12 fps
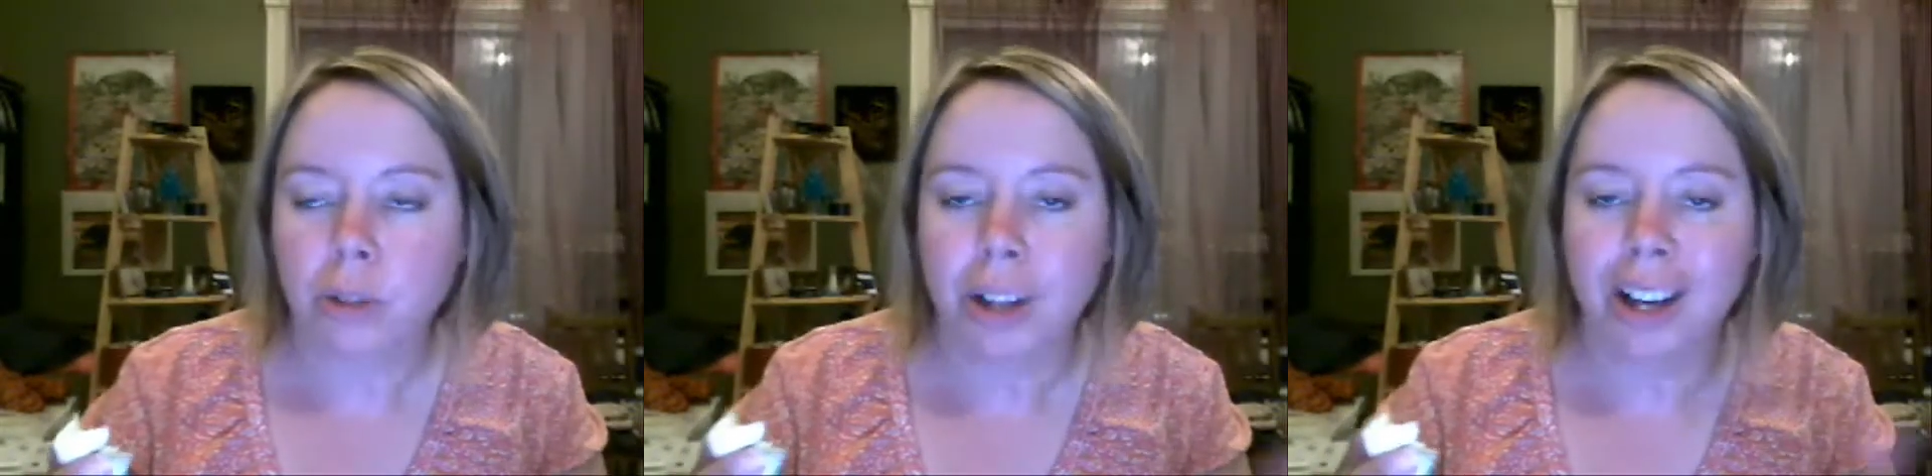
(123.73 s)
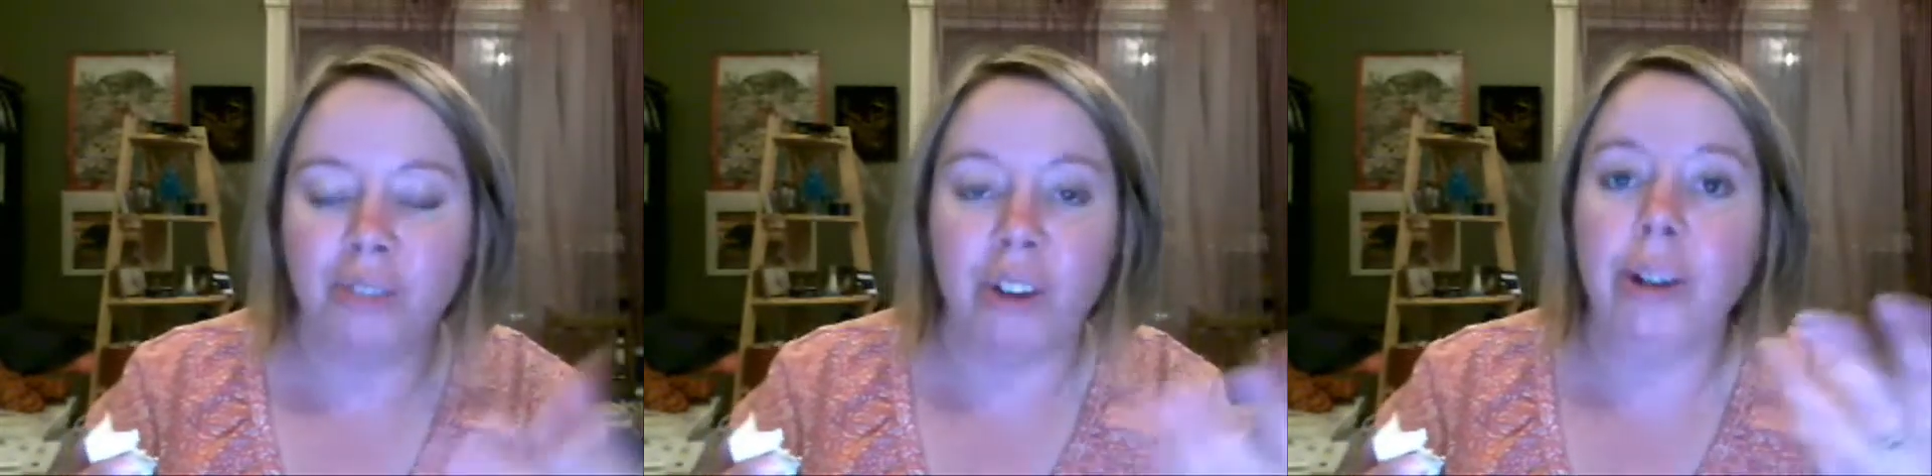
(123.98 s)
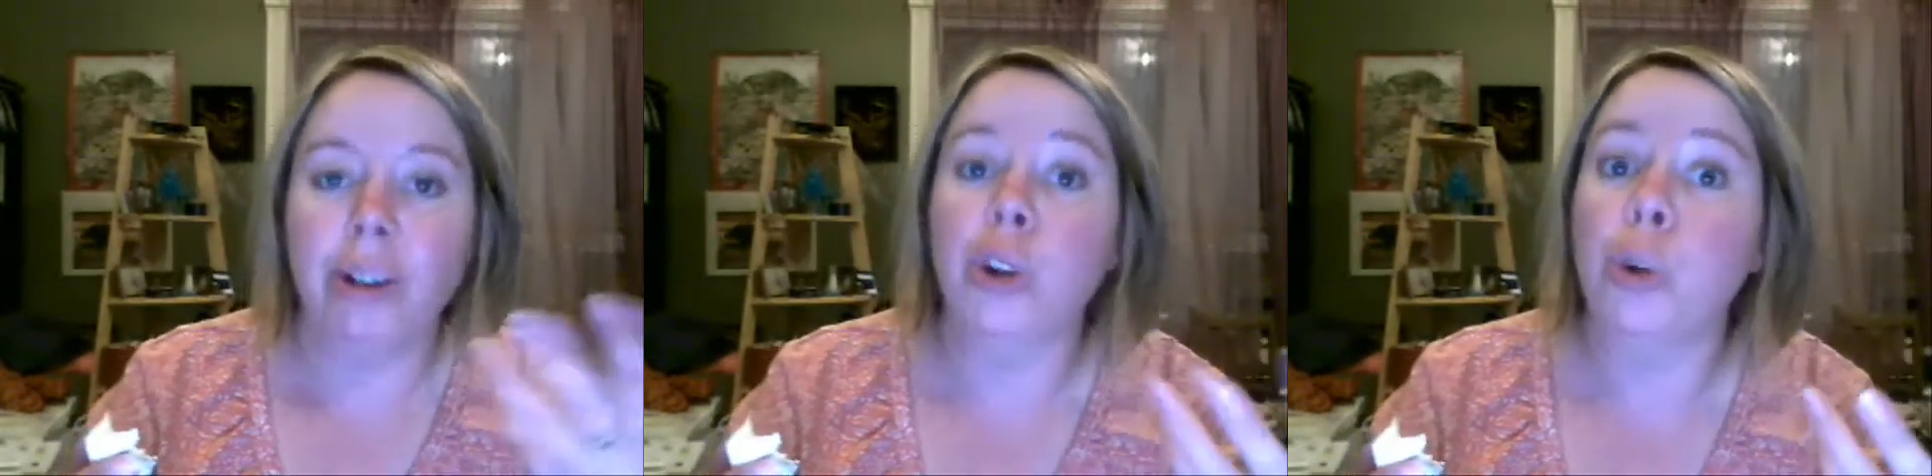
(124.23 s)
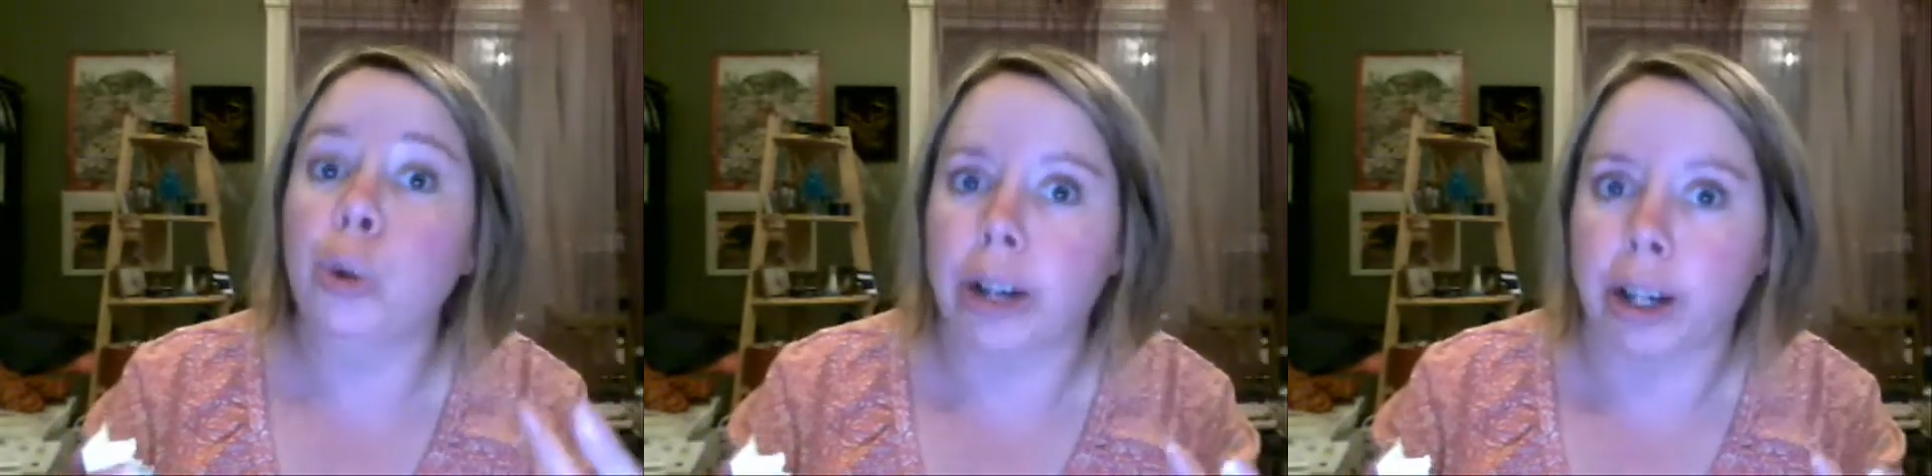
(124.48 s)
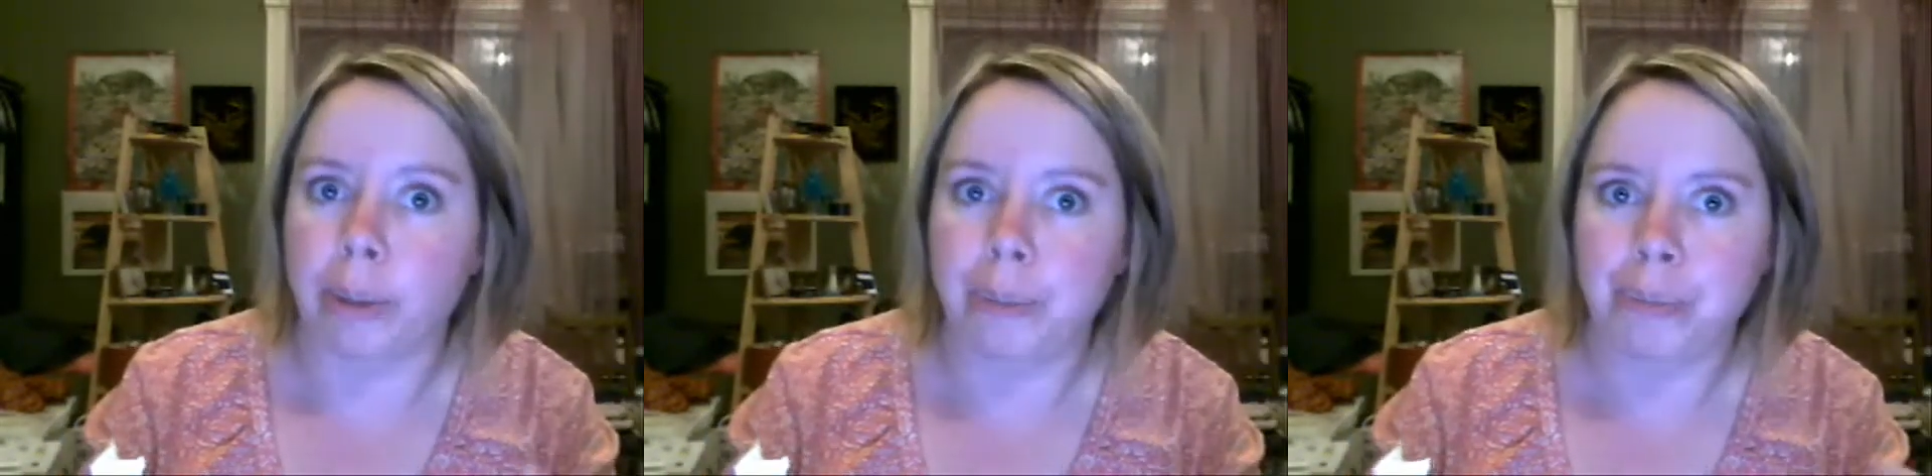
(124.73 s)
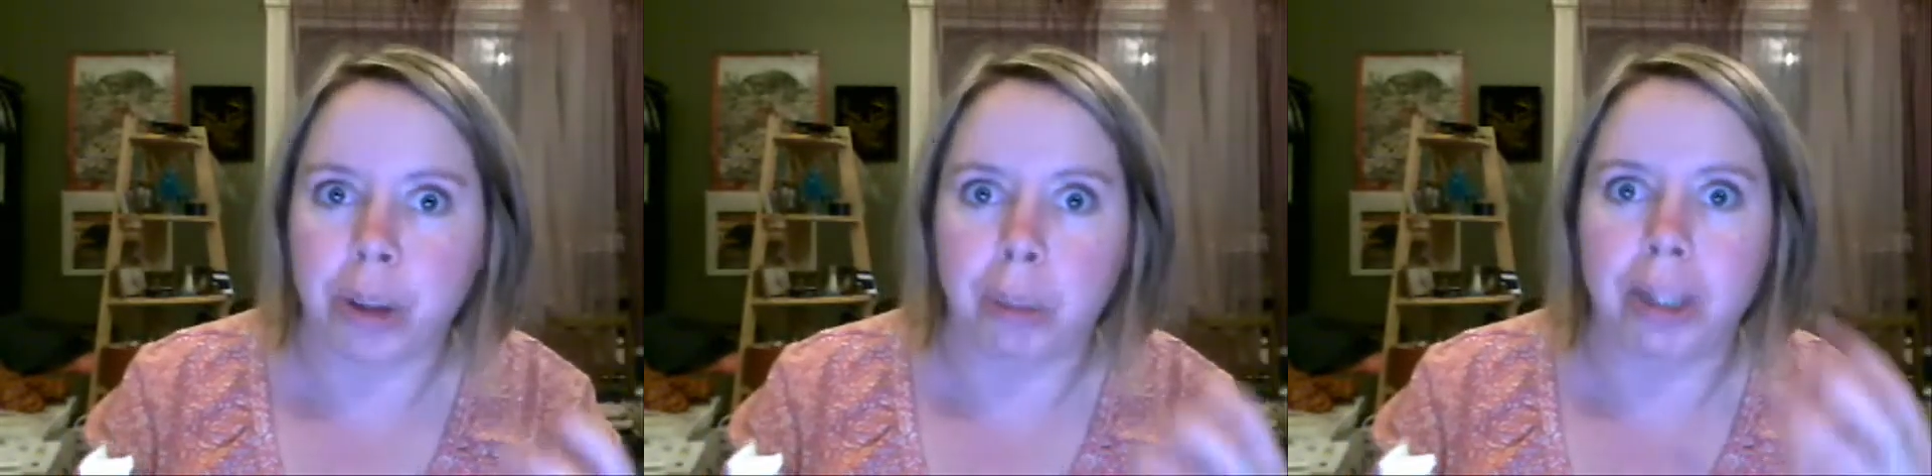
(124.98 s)
and very alluring
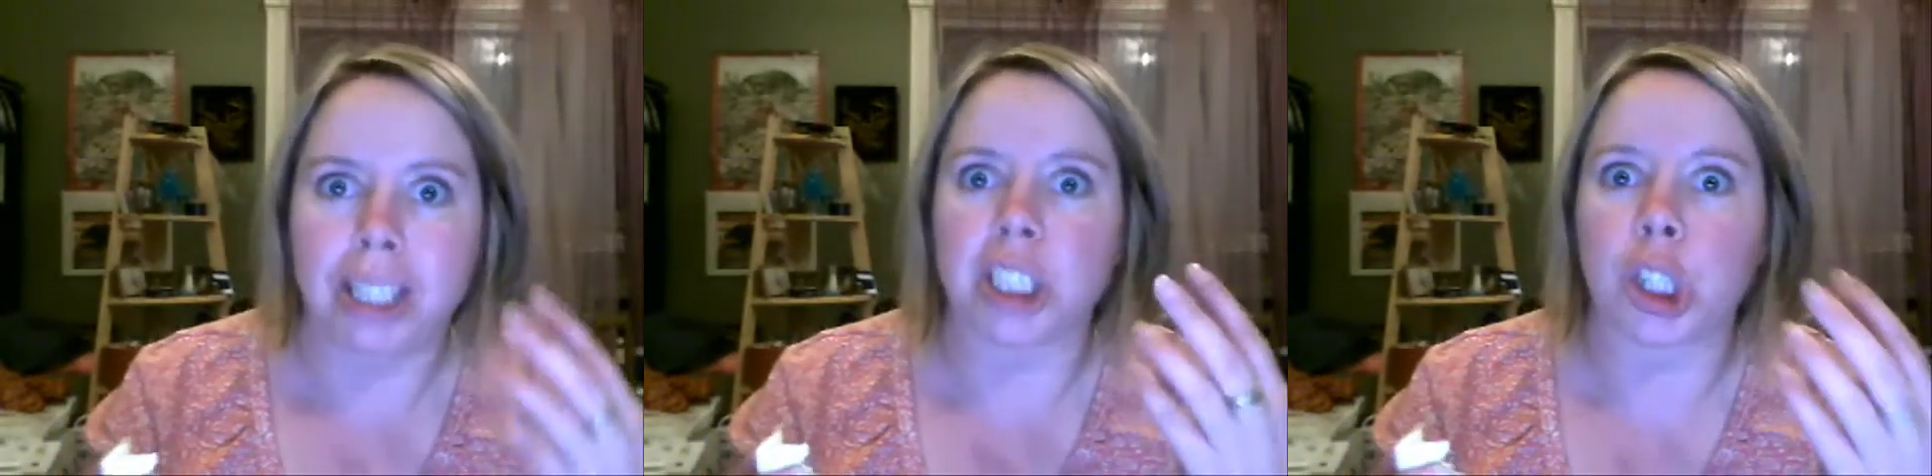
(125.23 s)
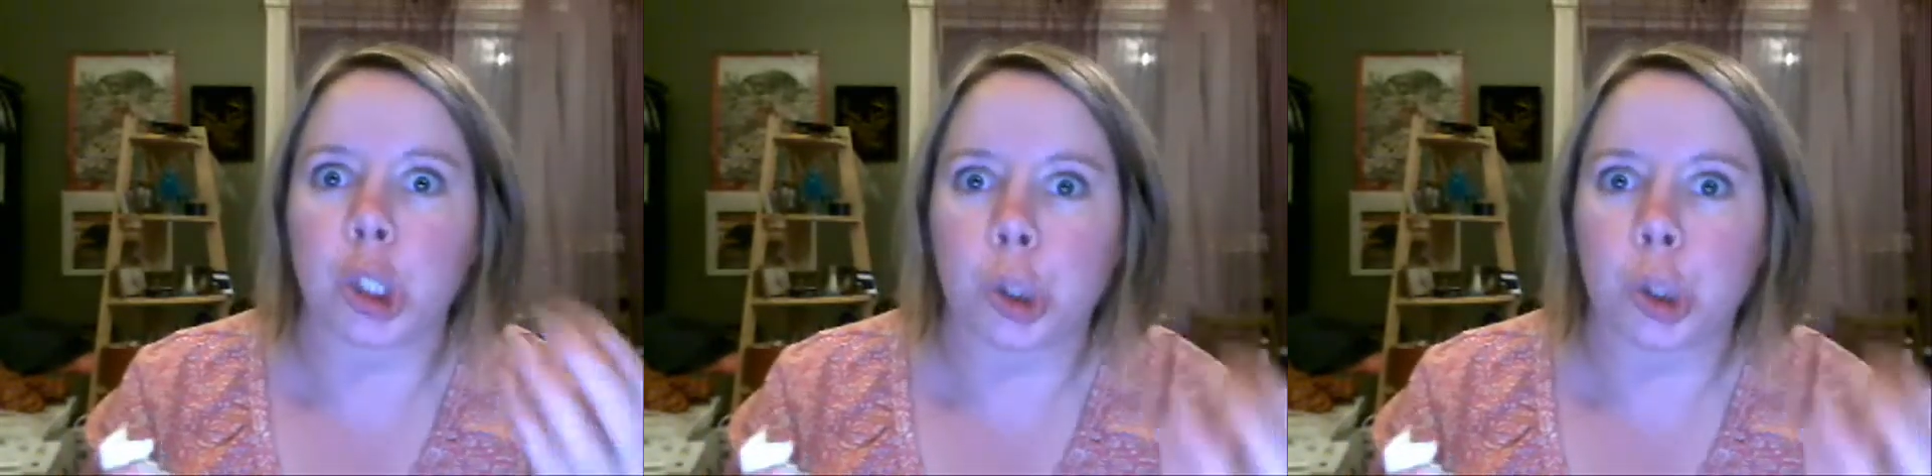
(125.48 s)
because the